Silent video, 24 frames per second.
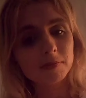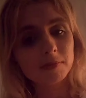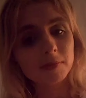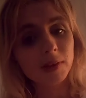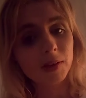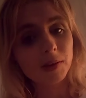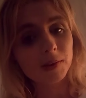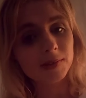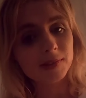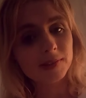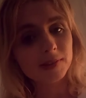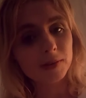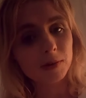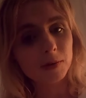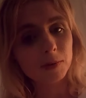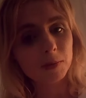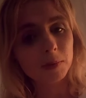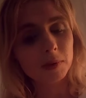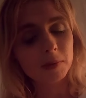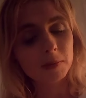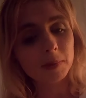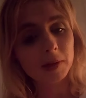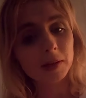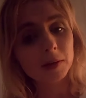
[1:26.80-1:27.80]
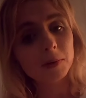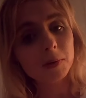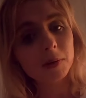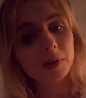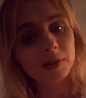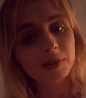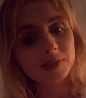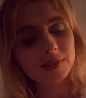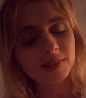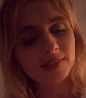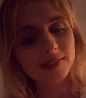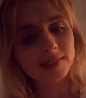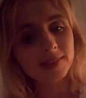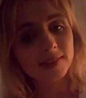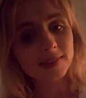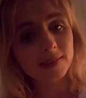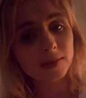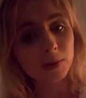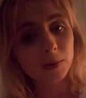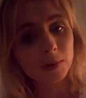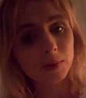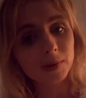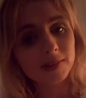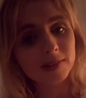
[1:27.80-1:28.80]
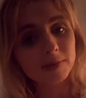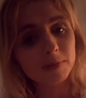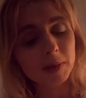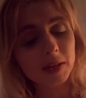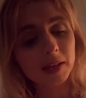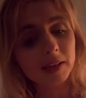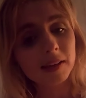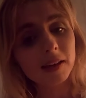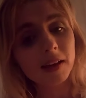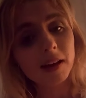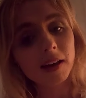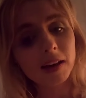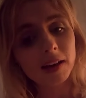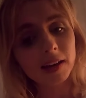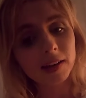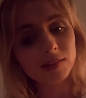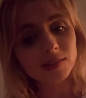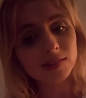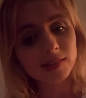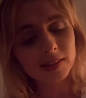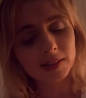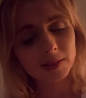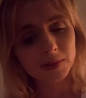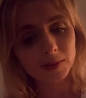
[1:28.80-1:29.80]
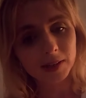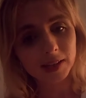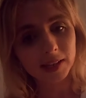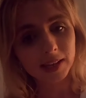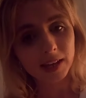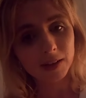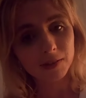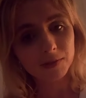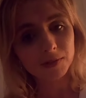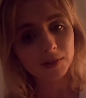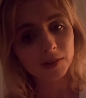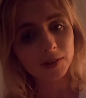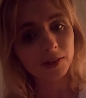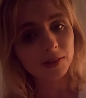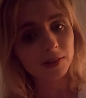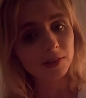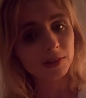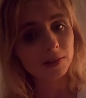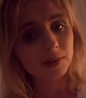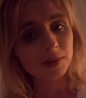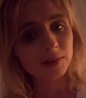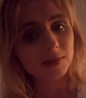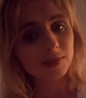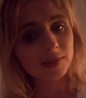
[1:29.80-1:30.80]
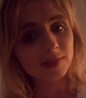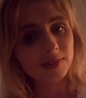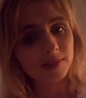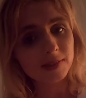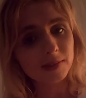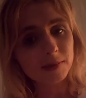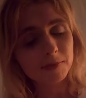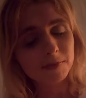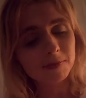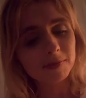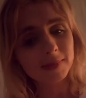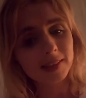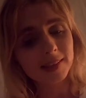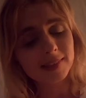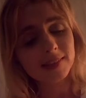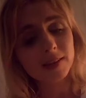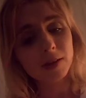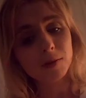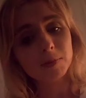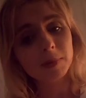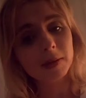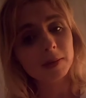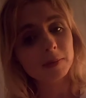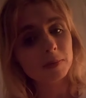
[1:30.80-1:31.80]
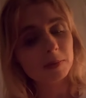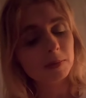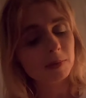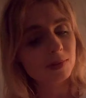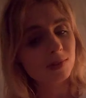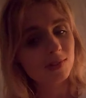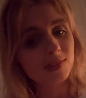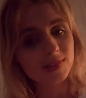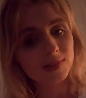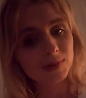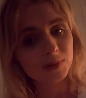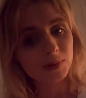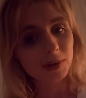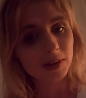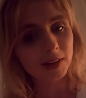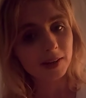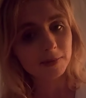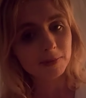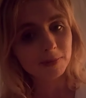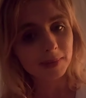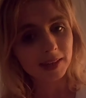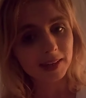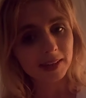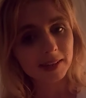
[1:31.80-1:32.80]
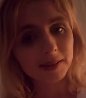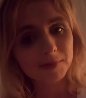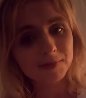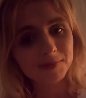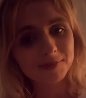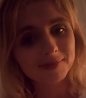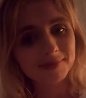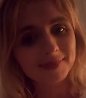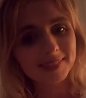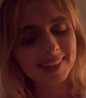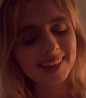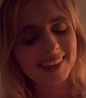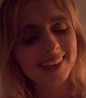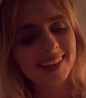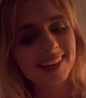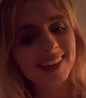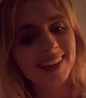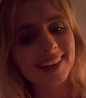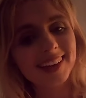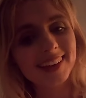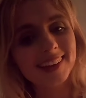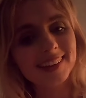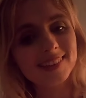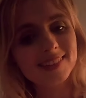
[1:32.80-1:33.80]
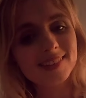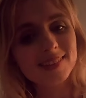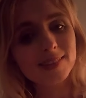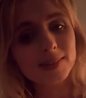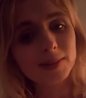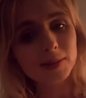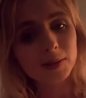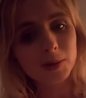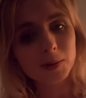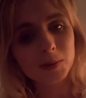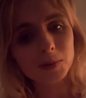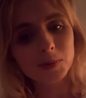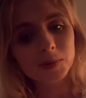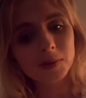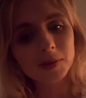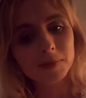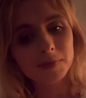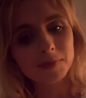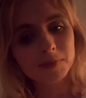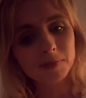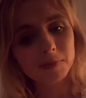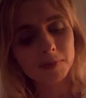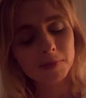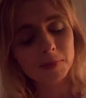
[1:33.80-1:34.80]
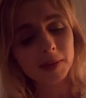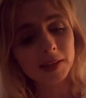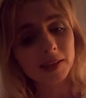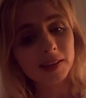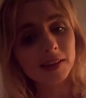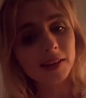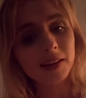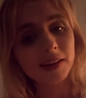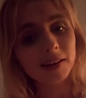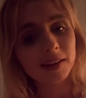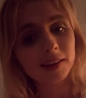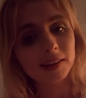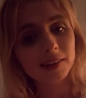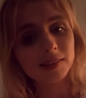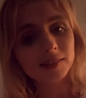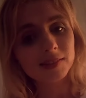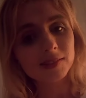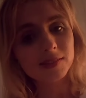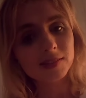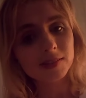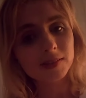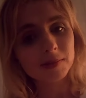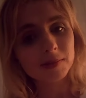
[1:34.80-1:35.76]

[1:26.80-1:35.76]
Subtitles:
also, one of my qualities is always being kind and looking out for others. That's how people would describe me. And, being kind